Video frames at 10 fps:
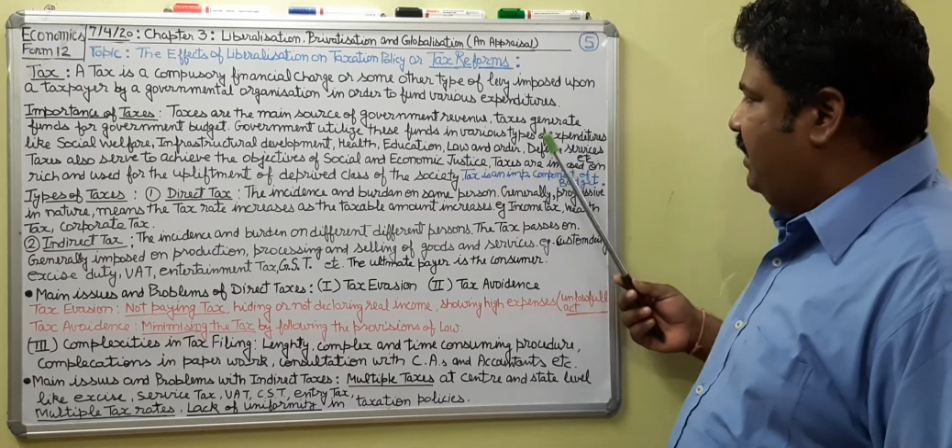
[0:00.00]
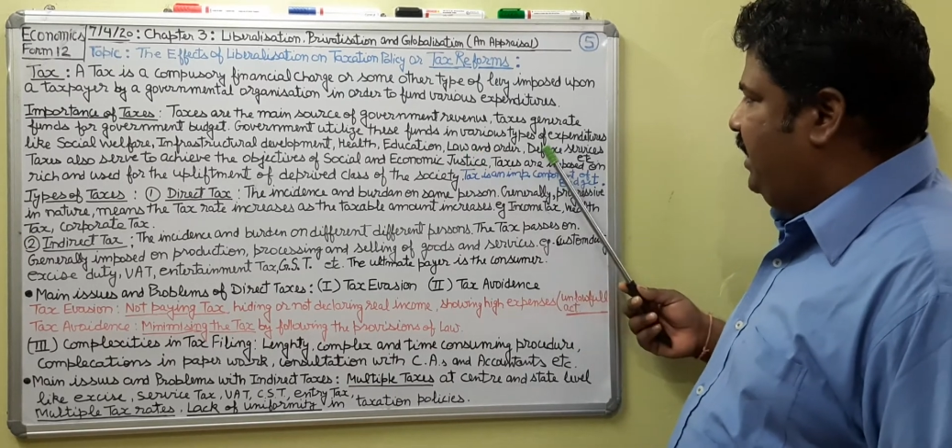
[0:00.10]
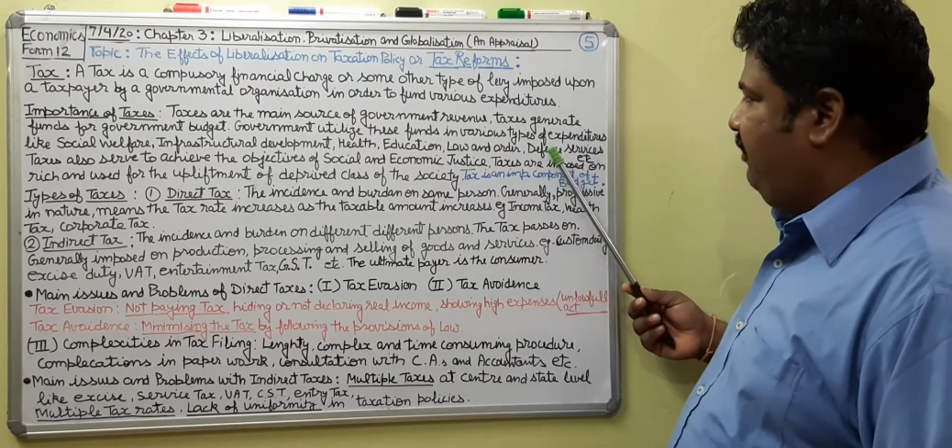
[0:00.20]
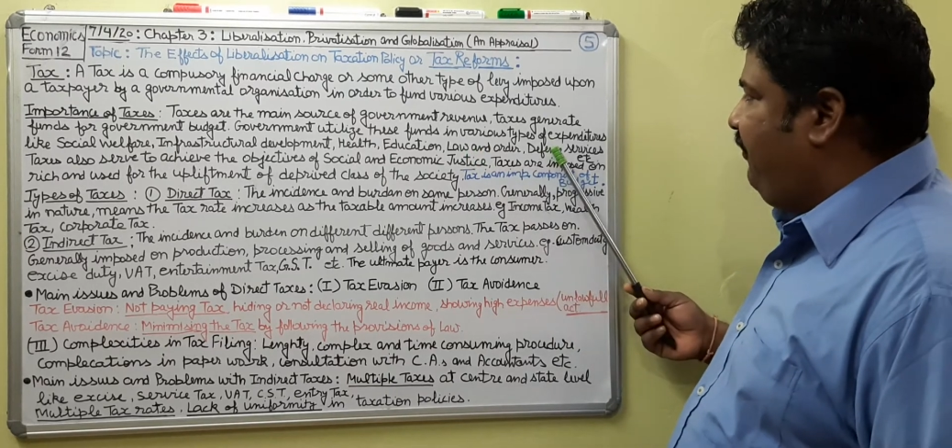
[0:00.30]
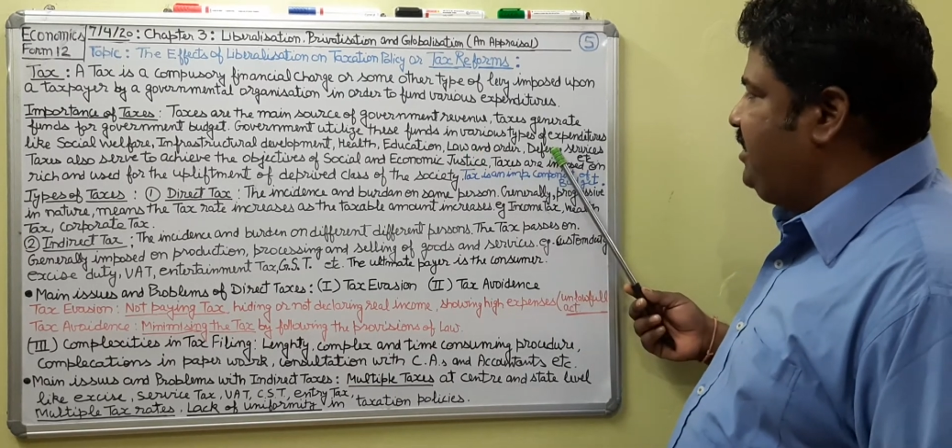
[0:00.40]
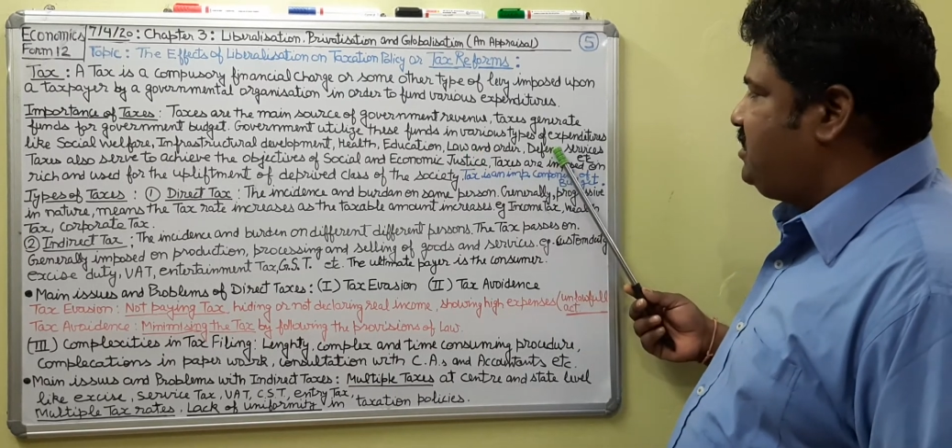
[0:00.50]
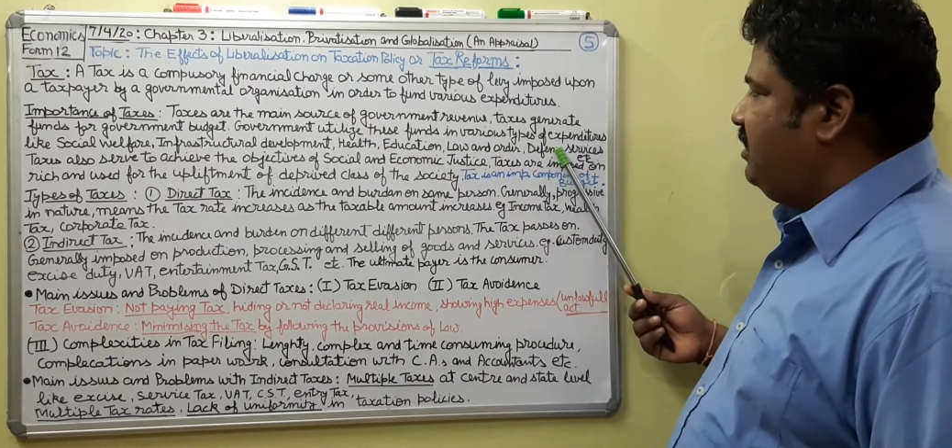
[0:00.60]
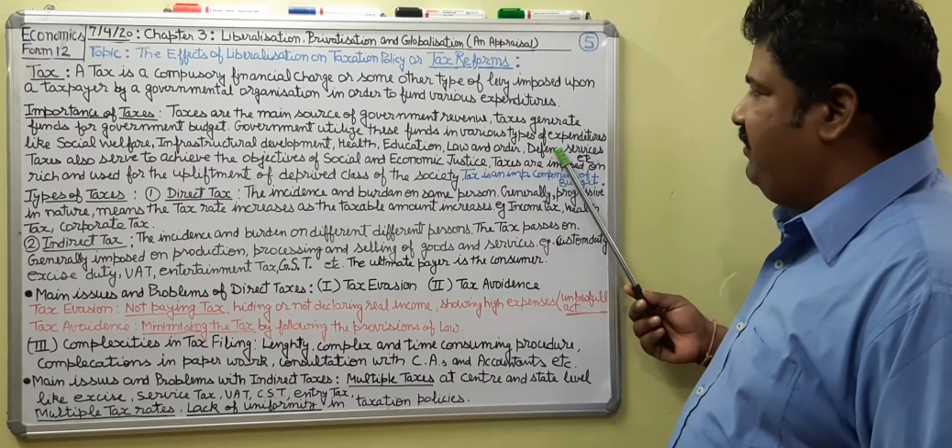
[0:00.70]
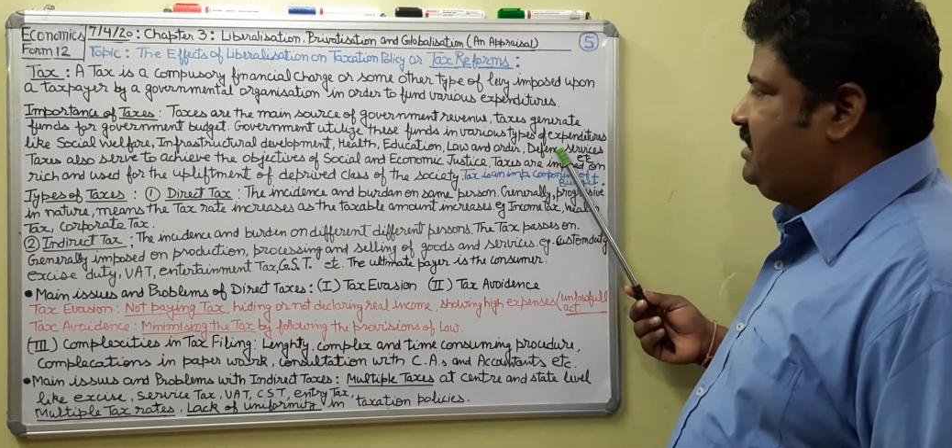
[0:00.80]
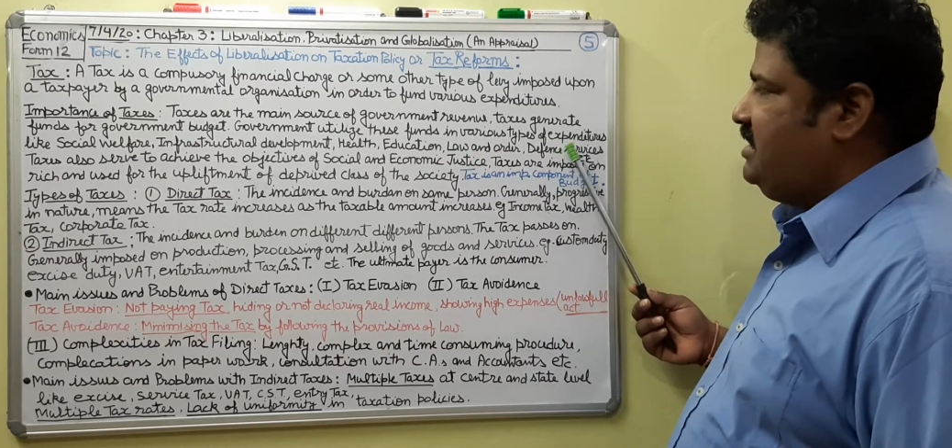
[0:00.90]
defense
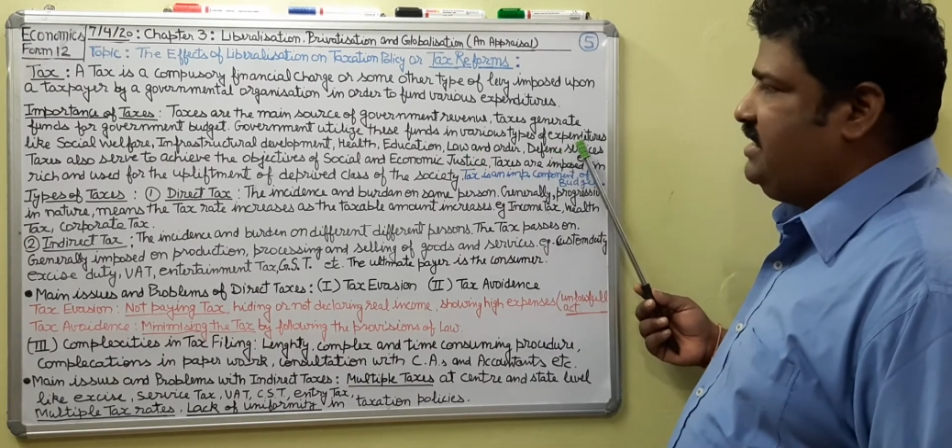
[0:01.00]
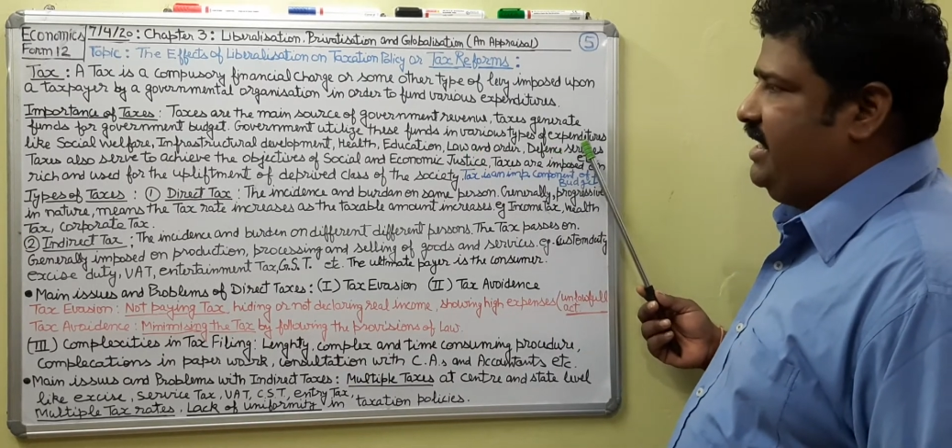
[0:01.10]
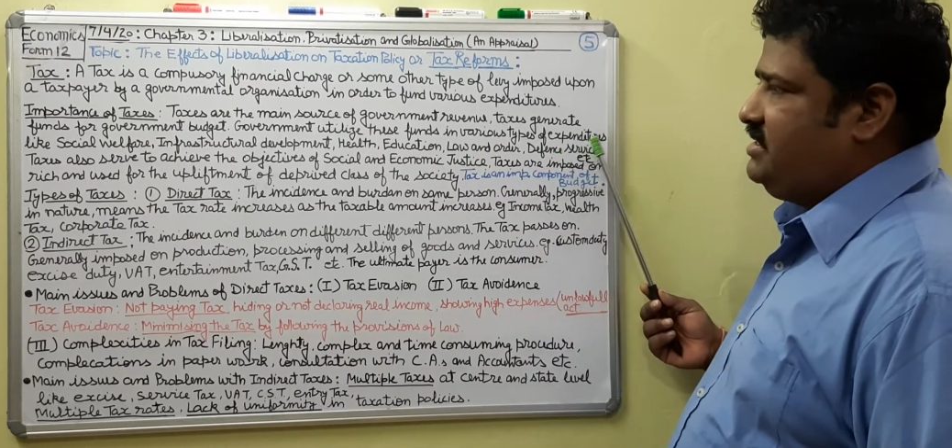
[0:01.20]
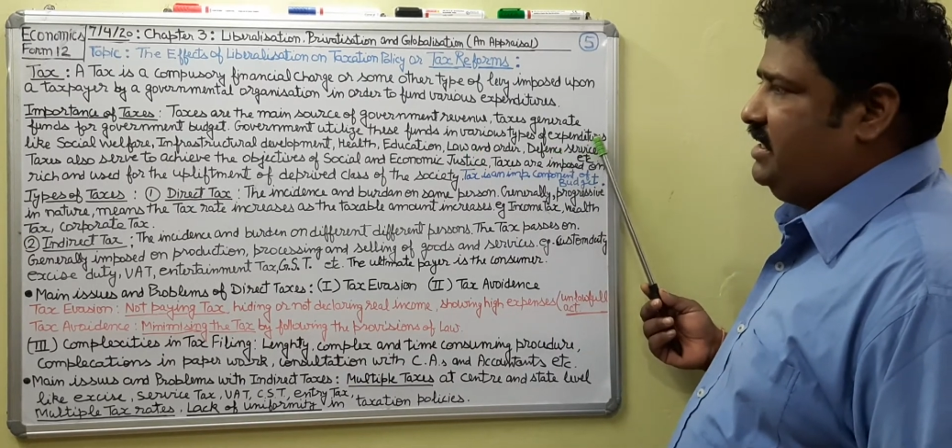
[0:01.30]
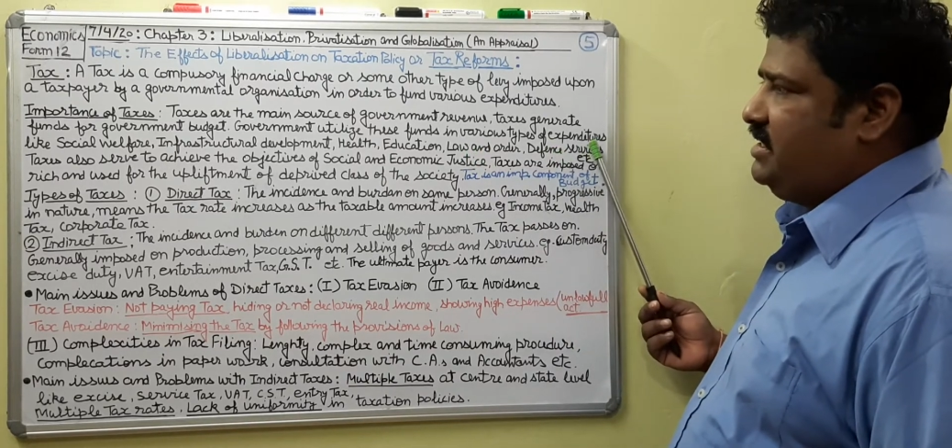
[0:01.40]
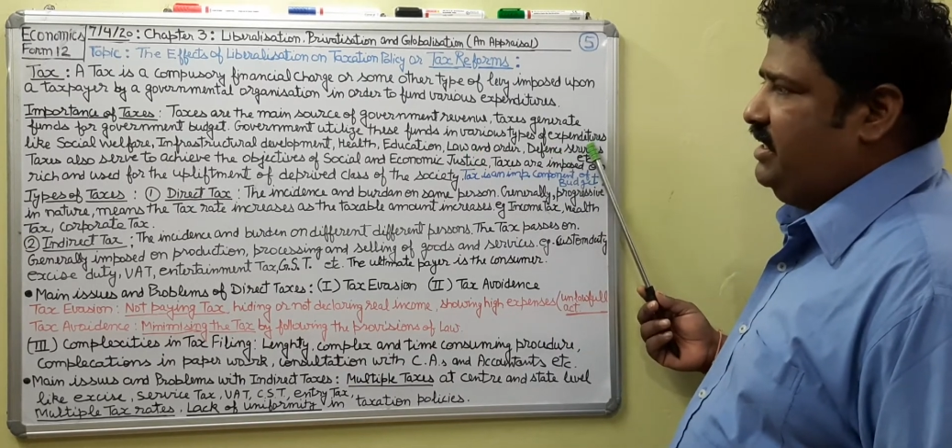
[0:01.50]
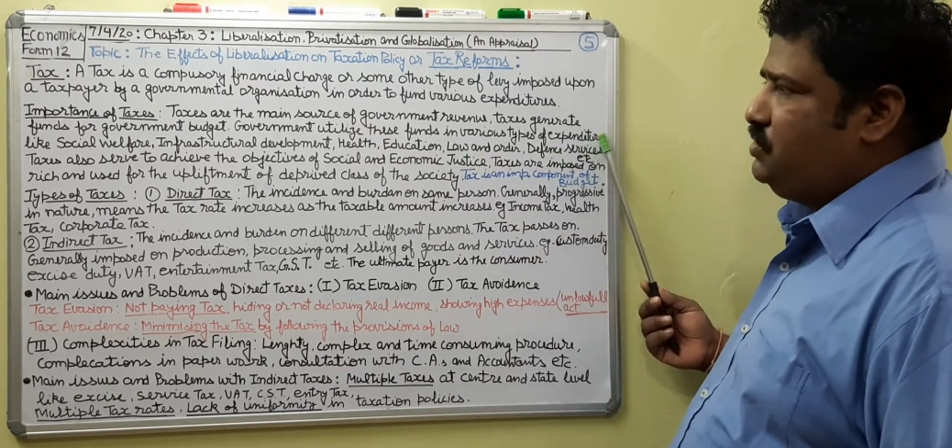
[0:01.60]
services, etc.